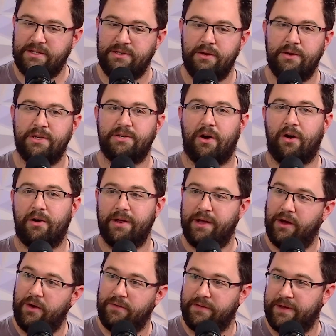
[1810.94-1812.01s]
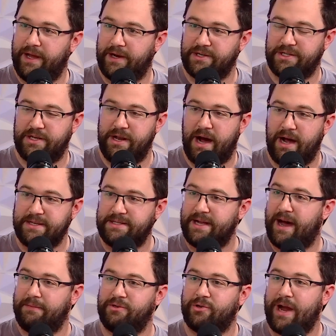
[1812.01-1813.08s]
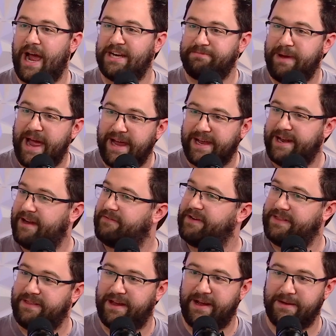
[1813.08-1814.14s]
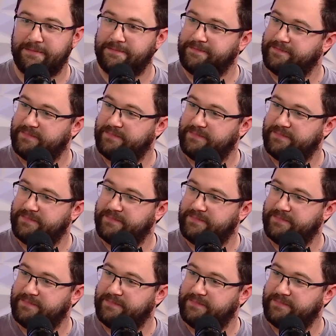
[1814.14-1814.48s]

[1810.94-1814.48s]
dude is already over there just nonstop trash bagging everything.